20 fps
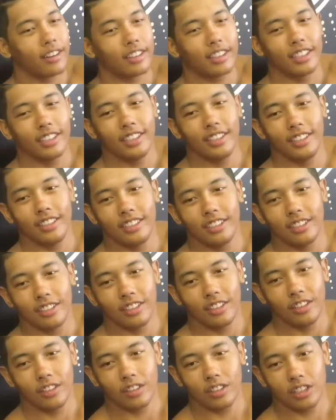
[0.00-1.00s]
kids, you
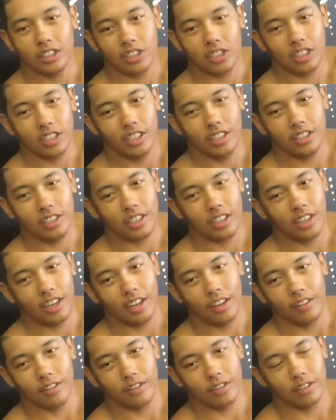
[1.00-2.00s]
know, because kids can
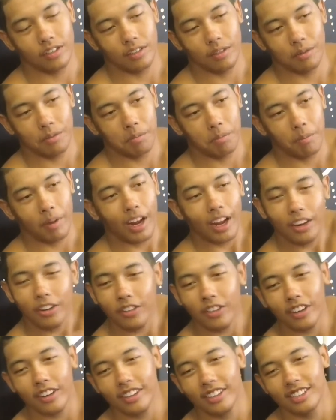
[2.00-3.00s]
have, I
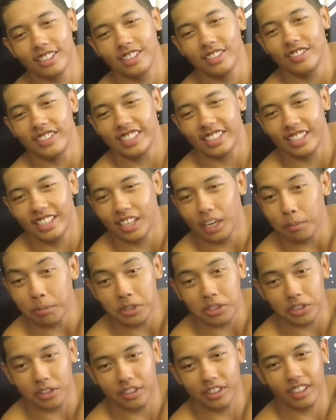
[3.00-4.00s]
know how it is to be a kid. I'm
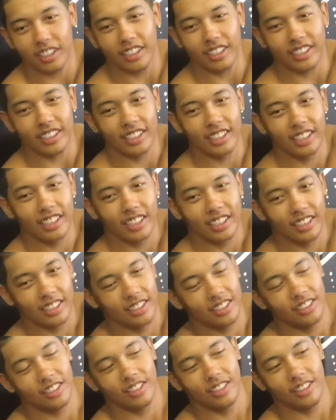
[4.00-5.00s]
still young,
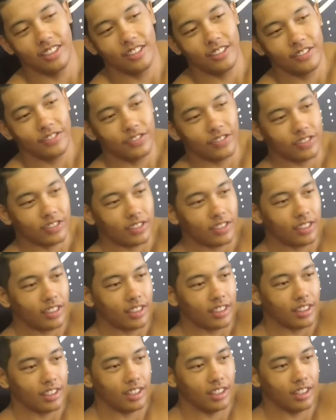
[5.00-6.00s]
you know.
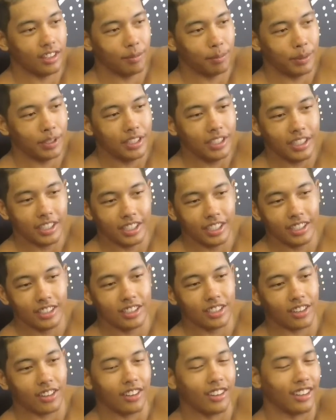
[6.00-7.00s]
Being a
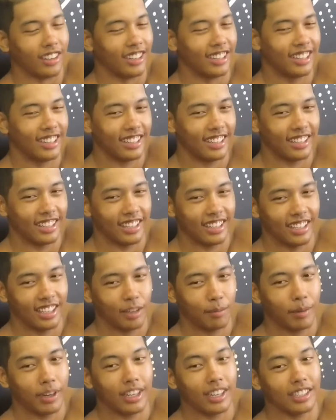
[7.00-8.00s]
kid's hard.
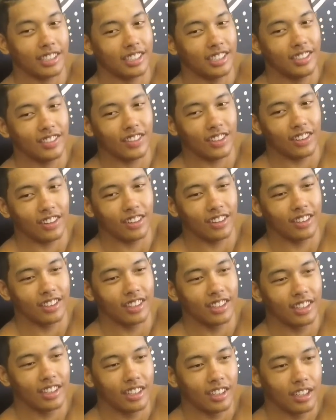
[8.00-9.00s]
It might not seem hard,
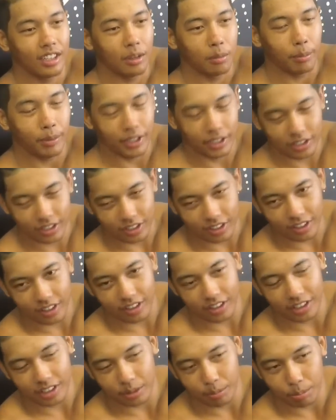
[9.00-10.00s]
but it's
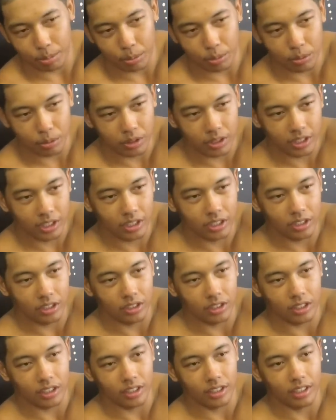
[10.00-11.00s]
hard. You get bullied,
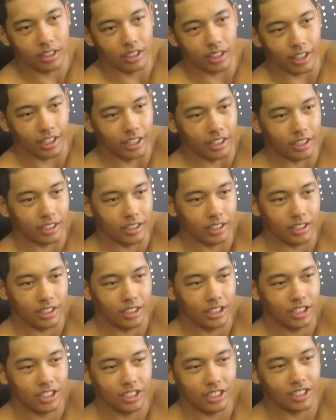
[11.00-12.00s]
you get, like,
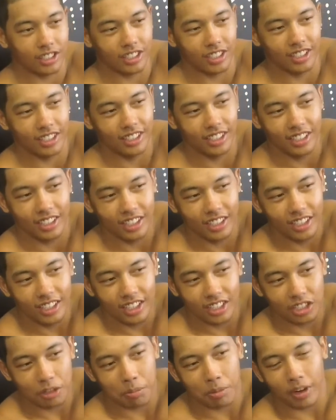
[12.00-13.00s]
it's
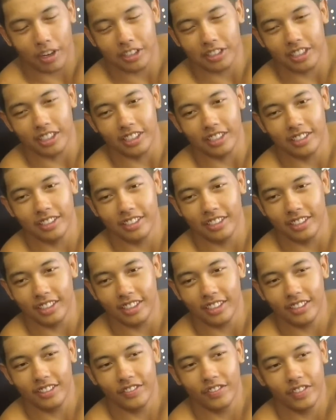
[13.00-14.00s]
a process, you
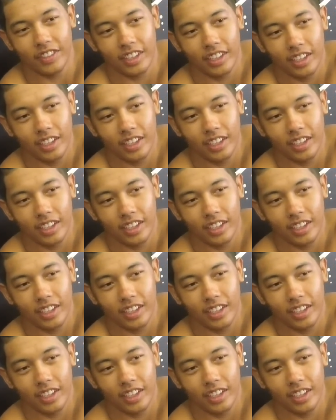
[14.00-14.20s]
know?